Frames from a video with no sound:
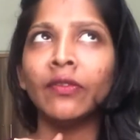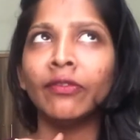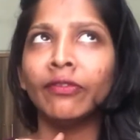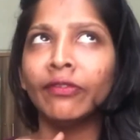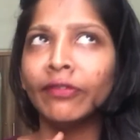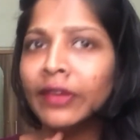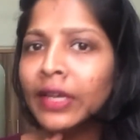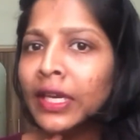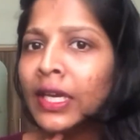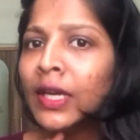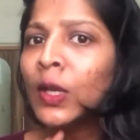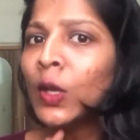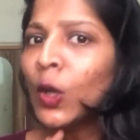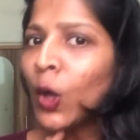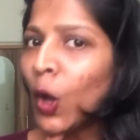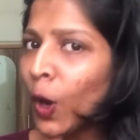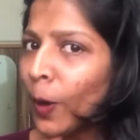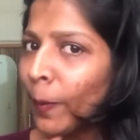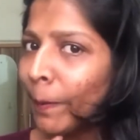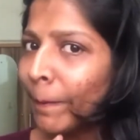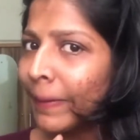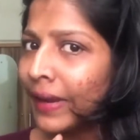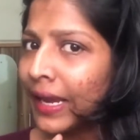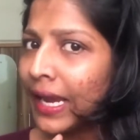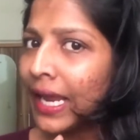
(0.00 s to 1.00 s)
week-long
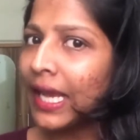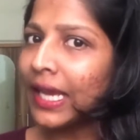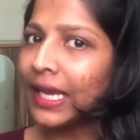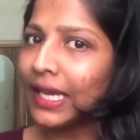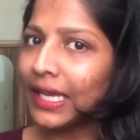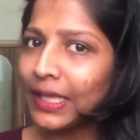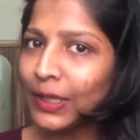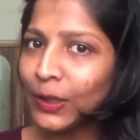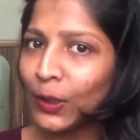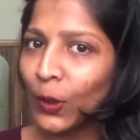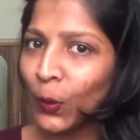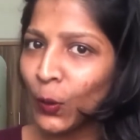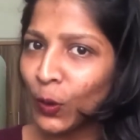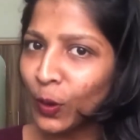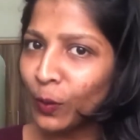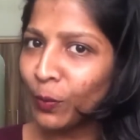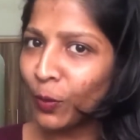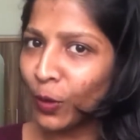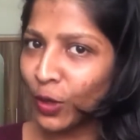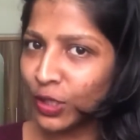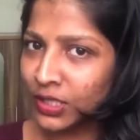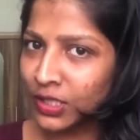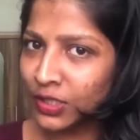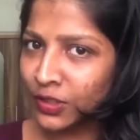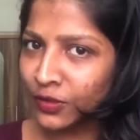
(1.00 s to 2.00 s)
break in the whole
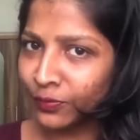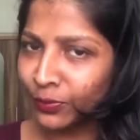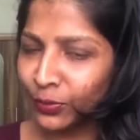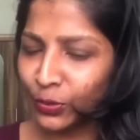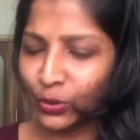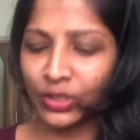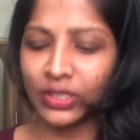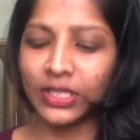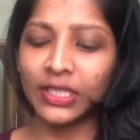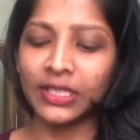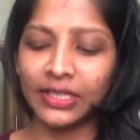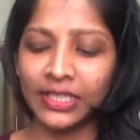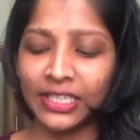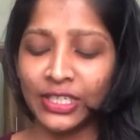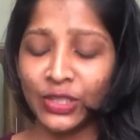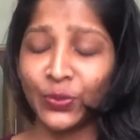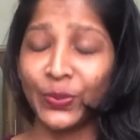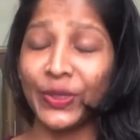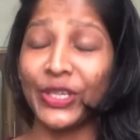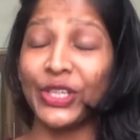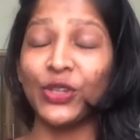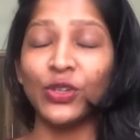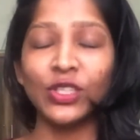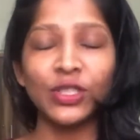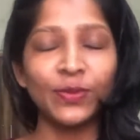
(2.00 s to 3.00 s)
process of posting these
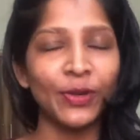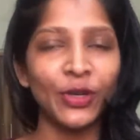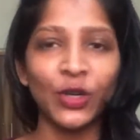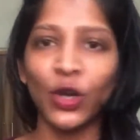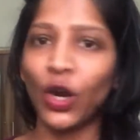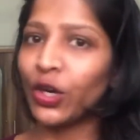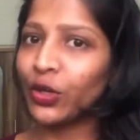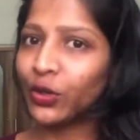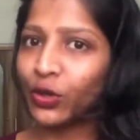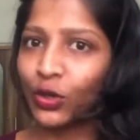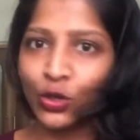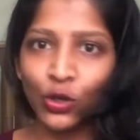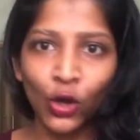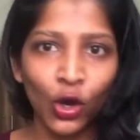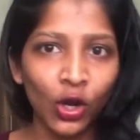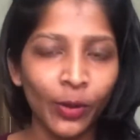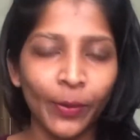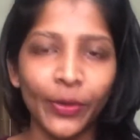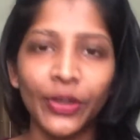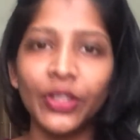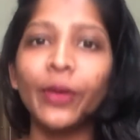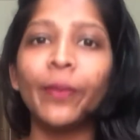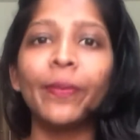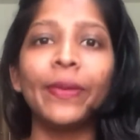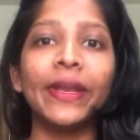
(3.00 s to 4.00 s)
videos, but not going to talk
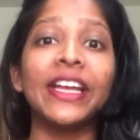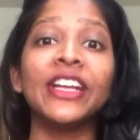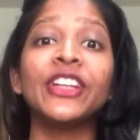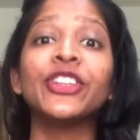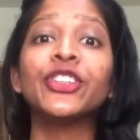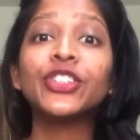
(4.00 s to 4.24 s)
about the break.